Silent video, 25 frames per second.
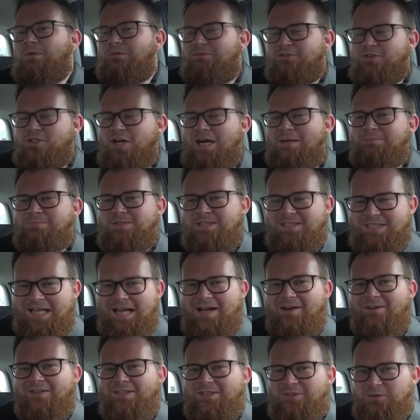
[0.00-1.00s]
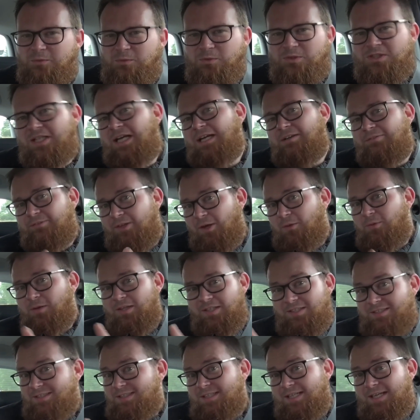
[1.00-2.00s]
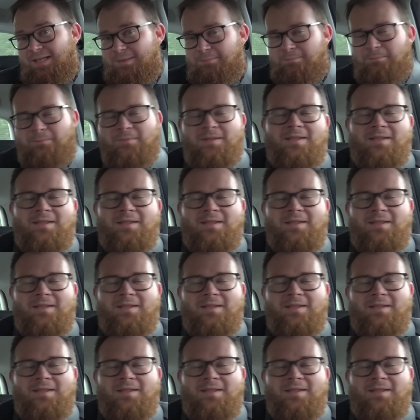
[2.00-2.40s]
we strapped it down, it's all safe, don't listen to him.